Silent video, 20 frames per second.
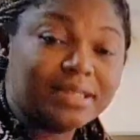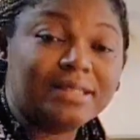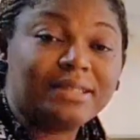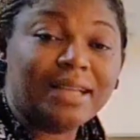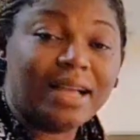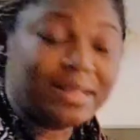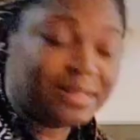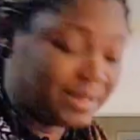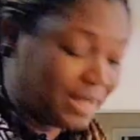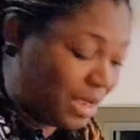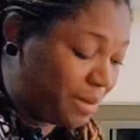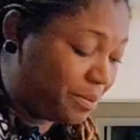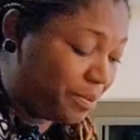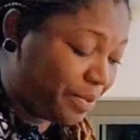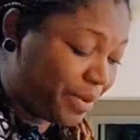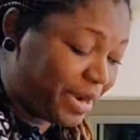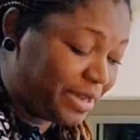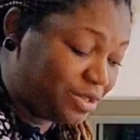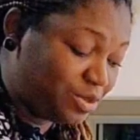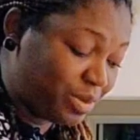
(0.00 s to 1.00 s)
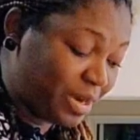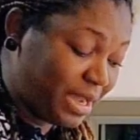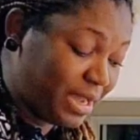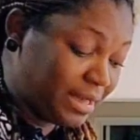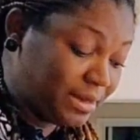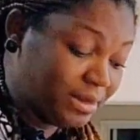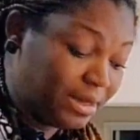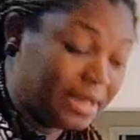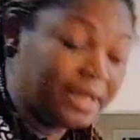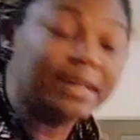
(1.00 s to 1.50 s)
and
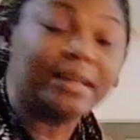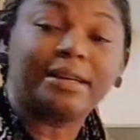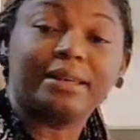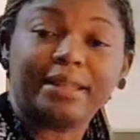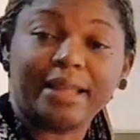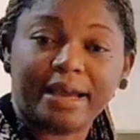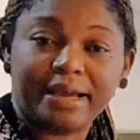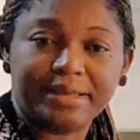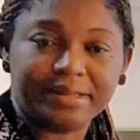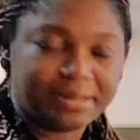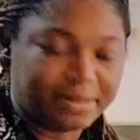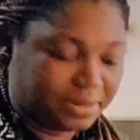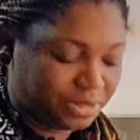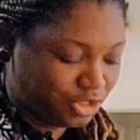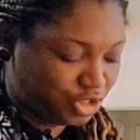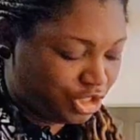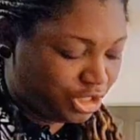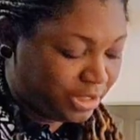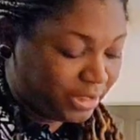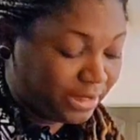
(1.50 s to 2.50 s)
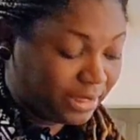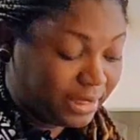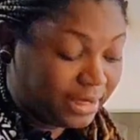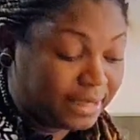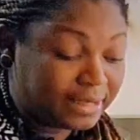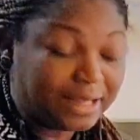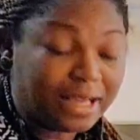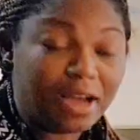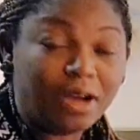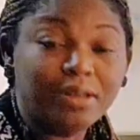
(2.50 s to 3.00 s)
brethren in Christ, he
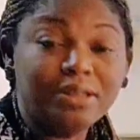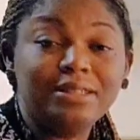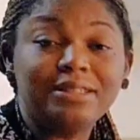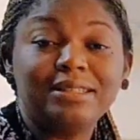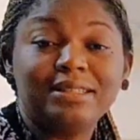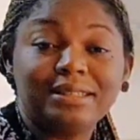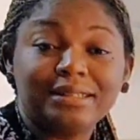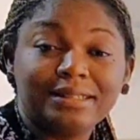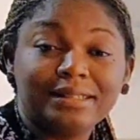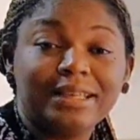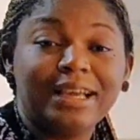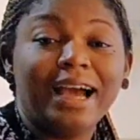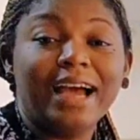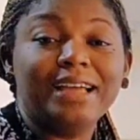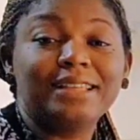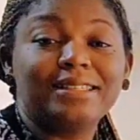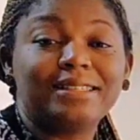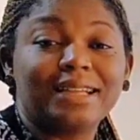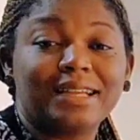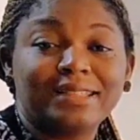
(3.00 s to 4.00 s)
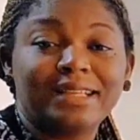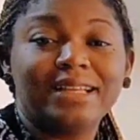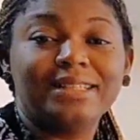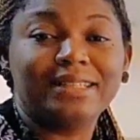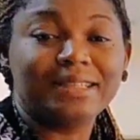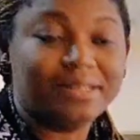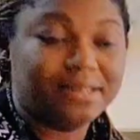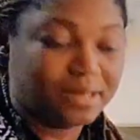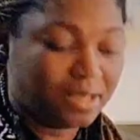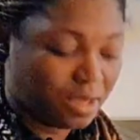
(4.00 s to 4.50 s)
now, guy, started
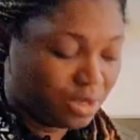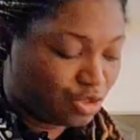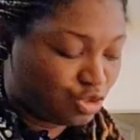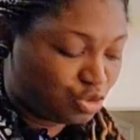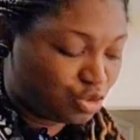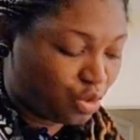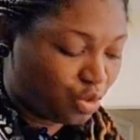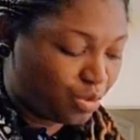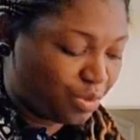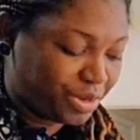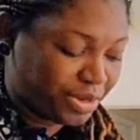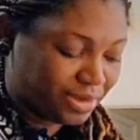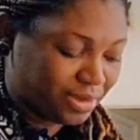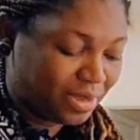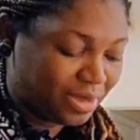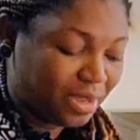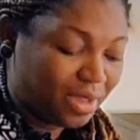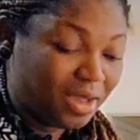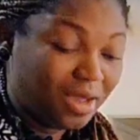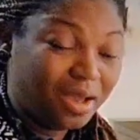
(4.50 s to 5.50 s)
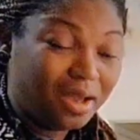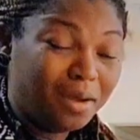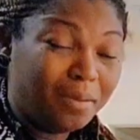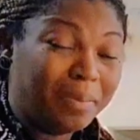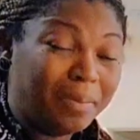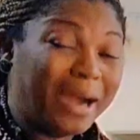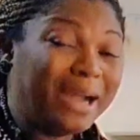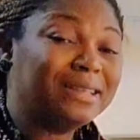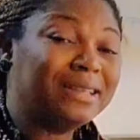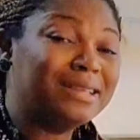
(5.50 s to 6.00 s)
his story.
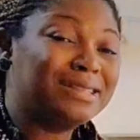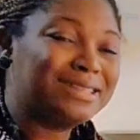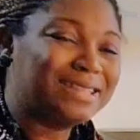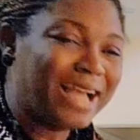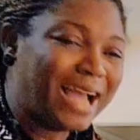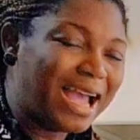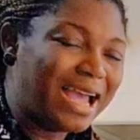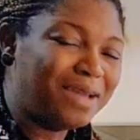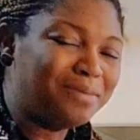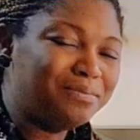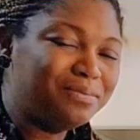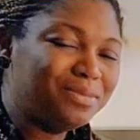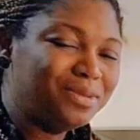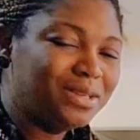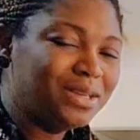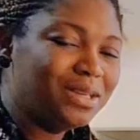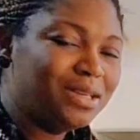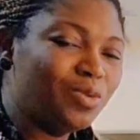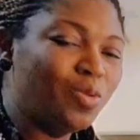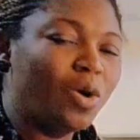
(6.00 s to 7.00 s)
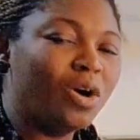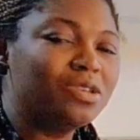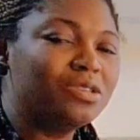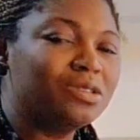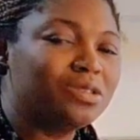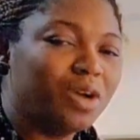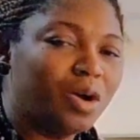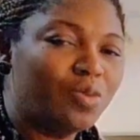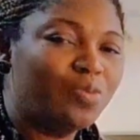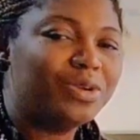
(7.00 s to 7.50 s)
By the time he was
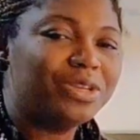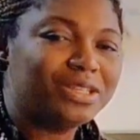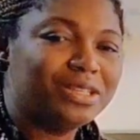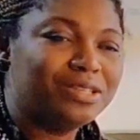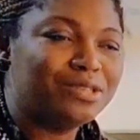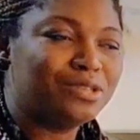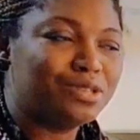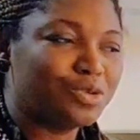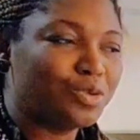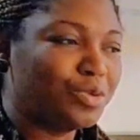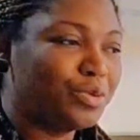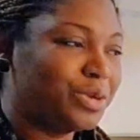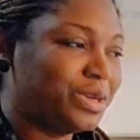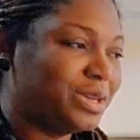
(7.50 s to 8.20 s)
done with this story,